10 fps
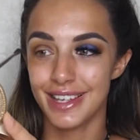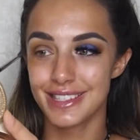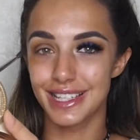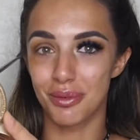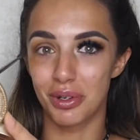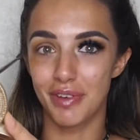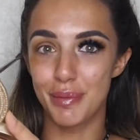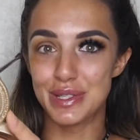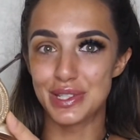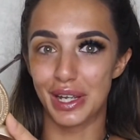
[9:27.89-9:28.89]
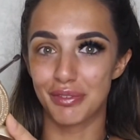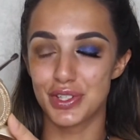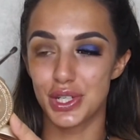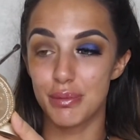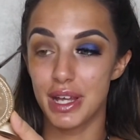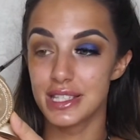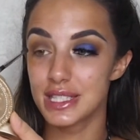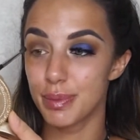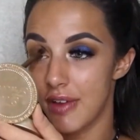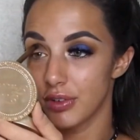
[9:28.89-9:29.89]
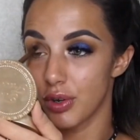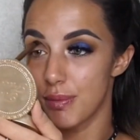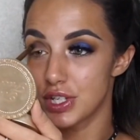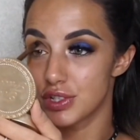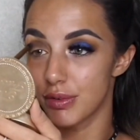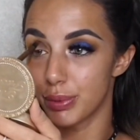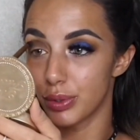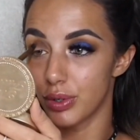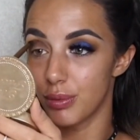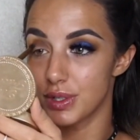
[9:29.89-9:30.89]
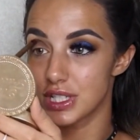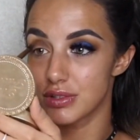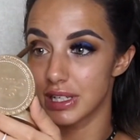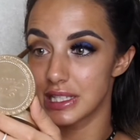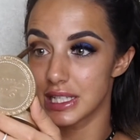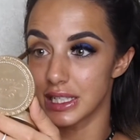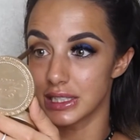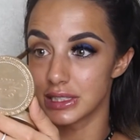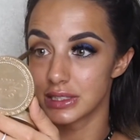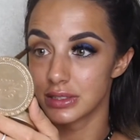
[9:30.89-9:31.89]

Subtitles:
It's like, what have I been doing for 2 months? But I haven't got much to report on, which is really sad.